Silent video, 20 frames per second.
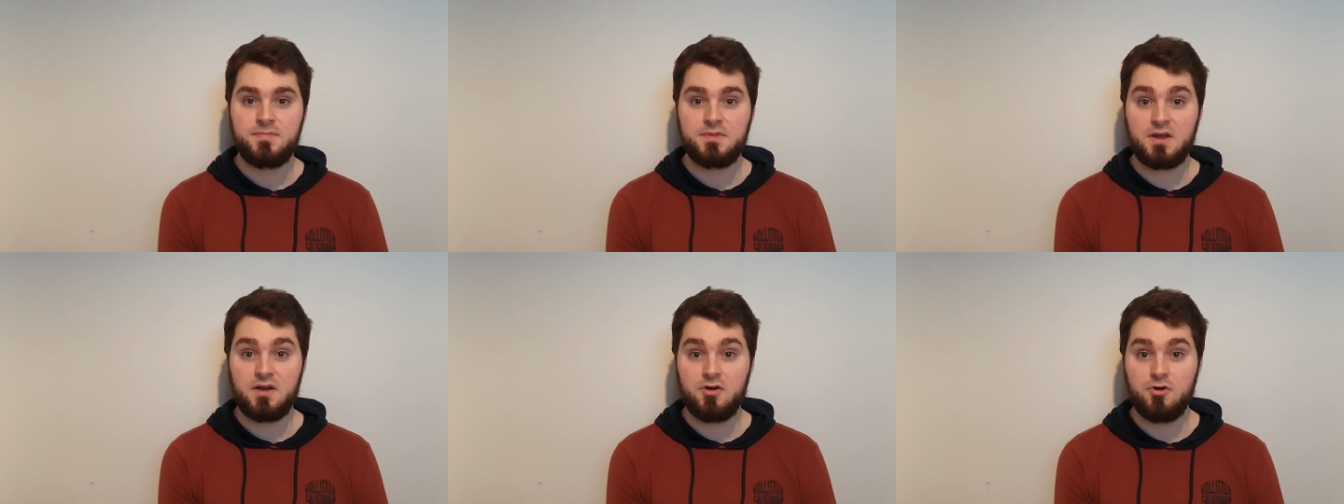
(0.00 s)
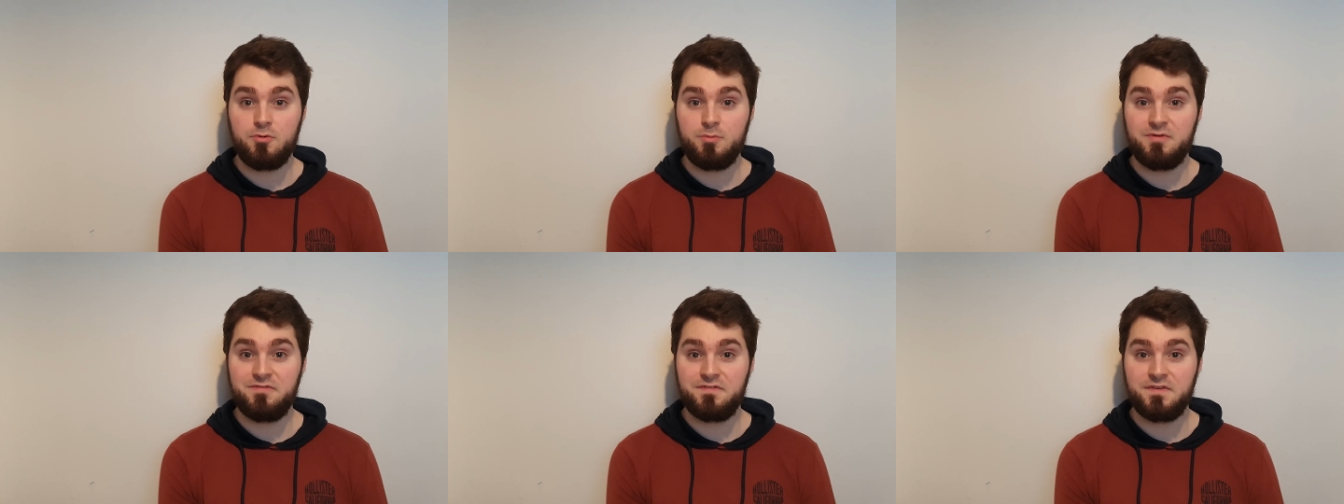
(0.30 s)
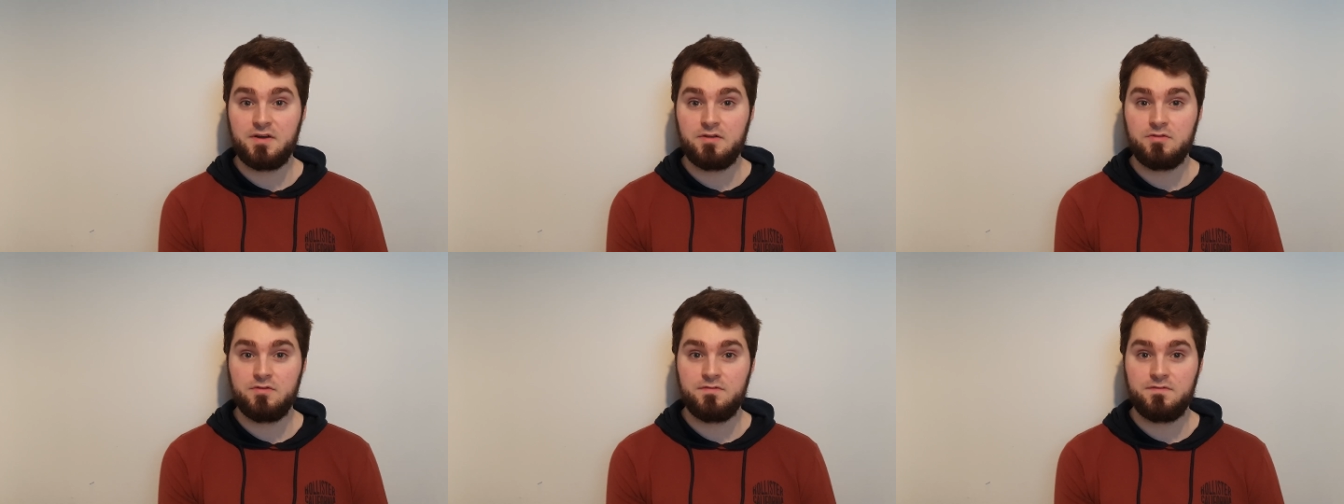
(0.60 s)
I hope you
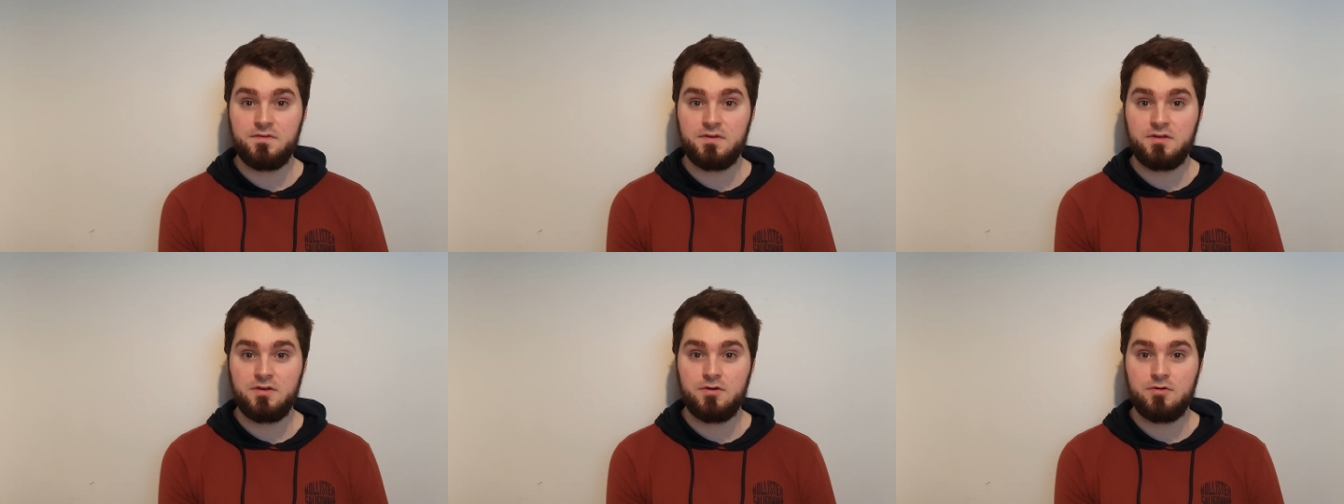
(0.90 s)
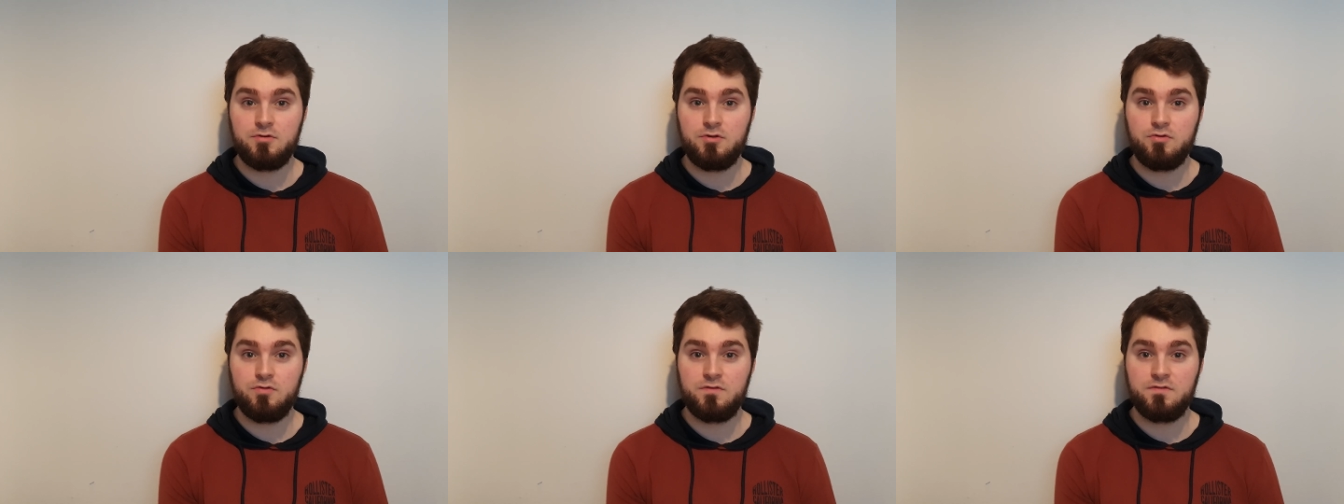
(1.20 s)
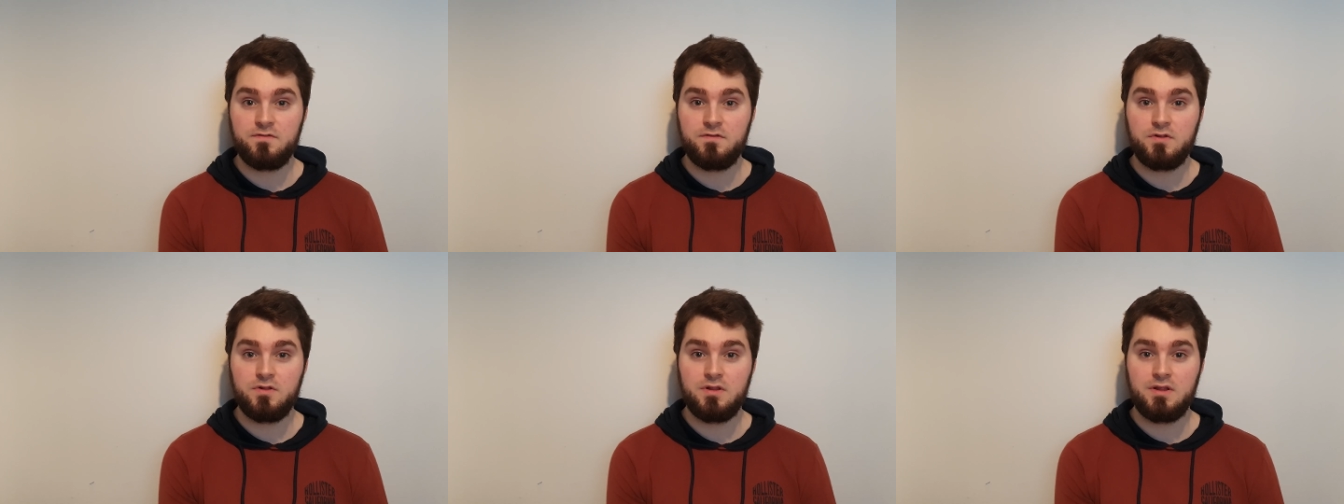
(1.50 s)
found this video
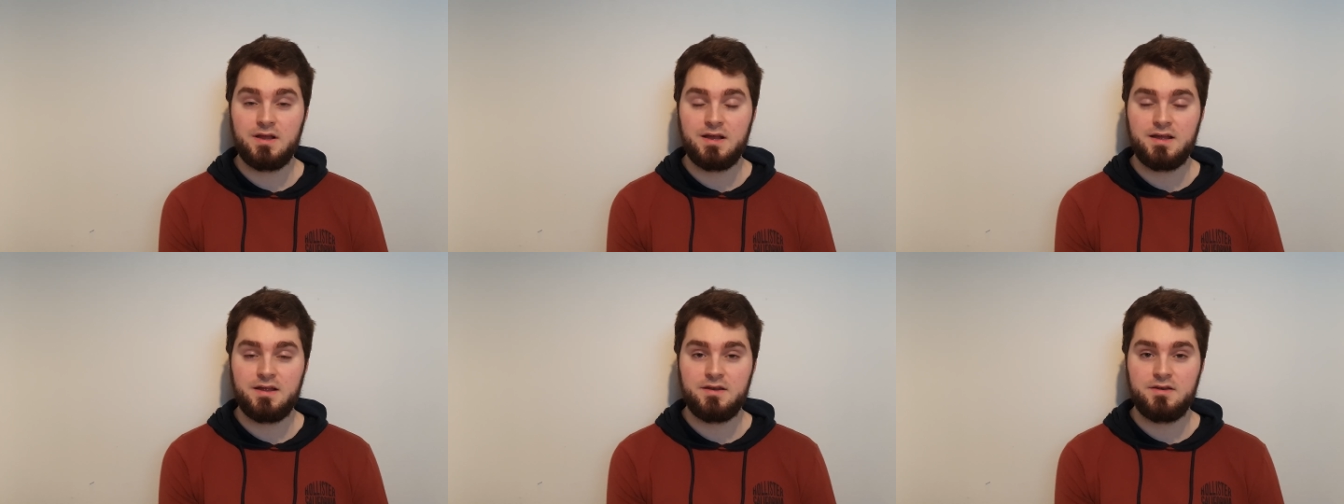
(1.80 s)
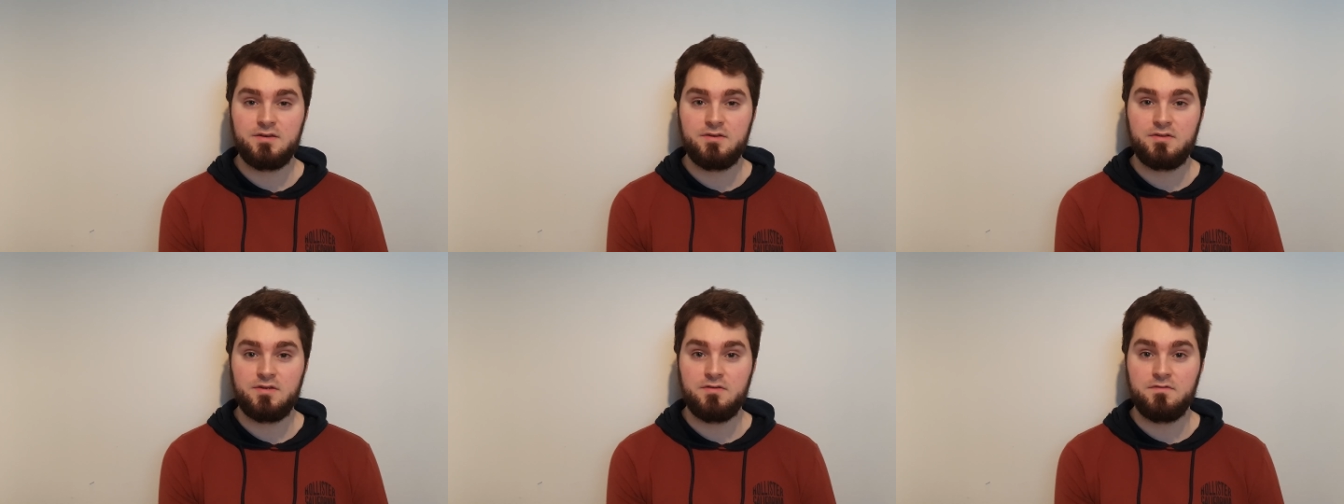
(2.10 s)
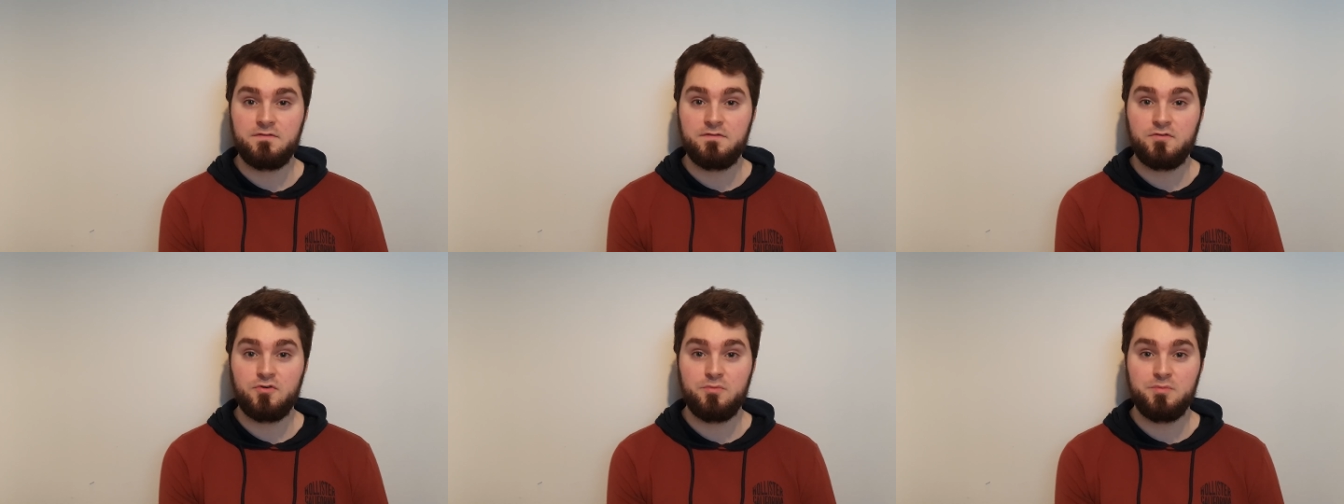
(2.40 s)
useful and
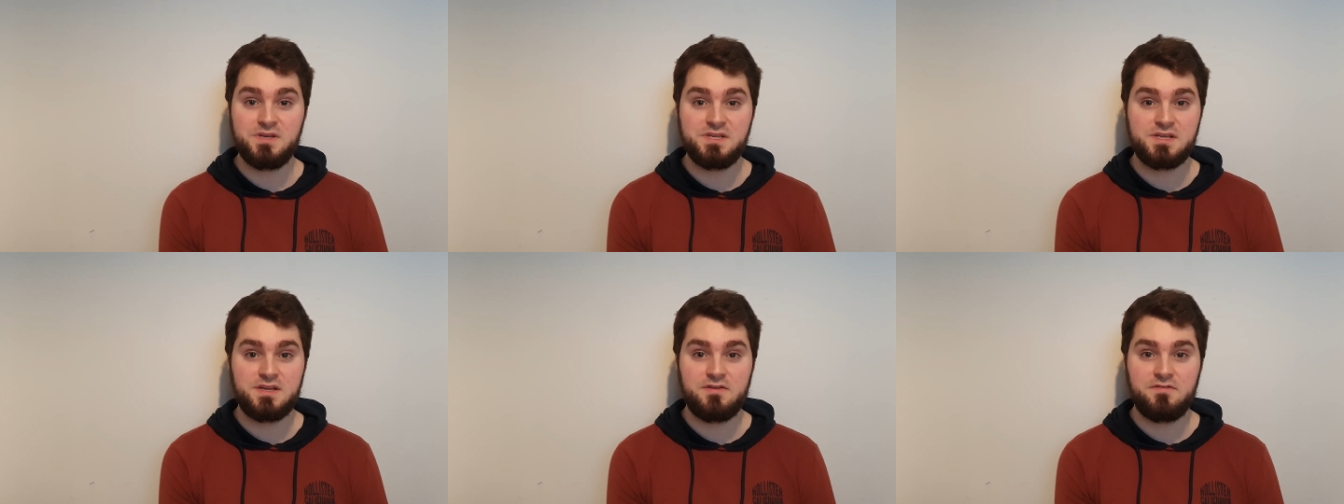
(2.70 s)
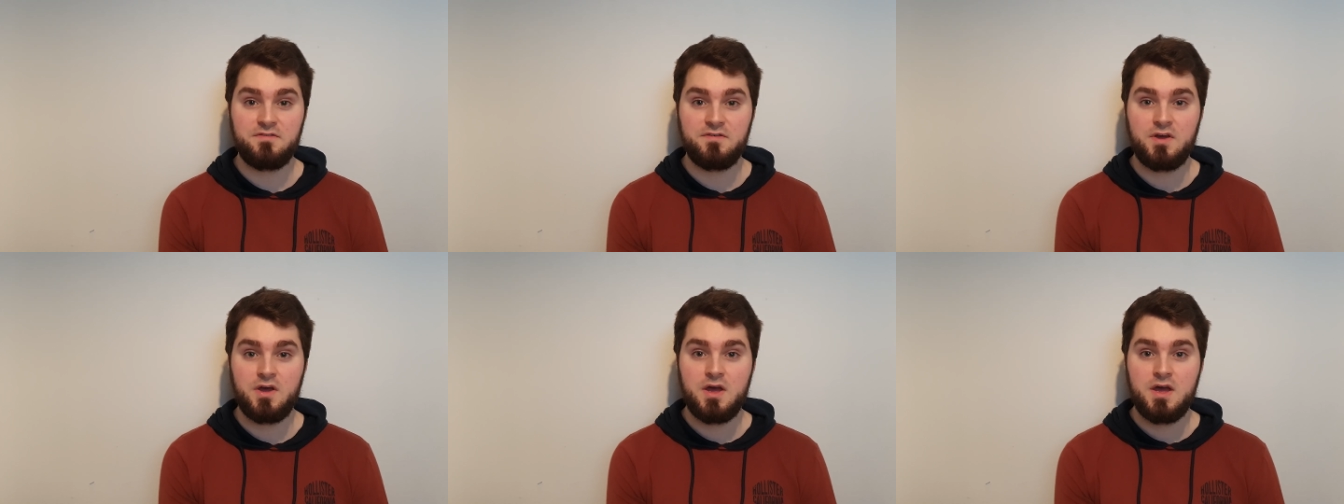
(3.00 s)
informative.